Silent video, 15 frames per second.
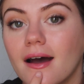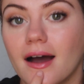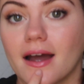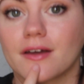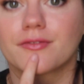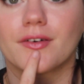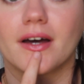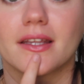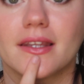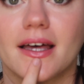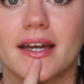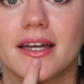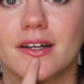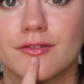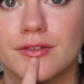I find
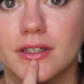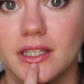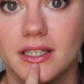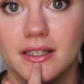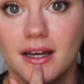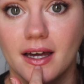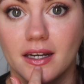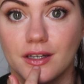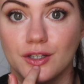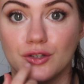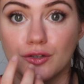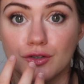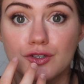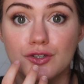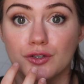like a really kind of
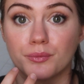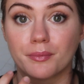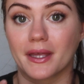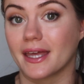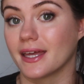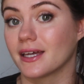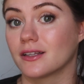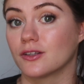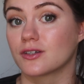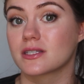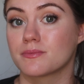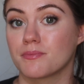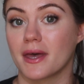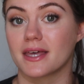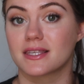neutral pink
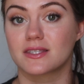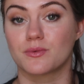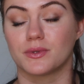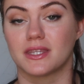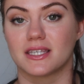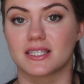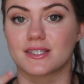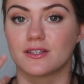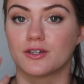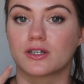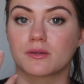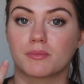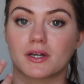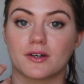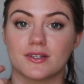looks best with this
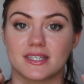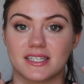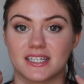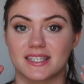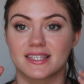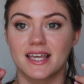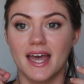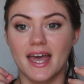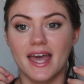look because it just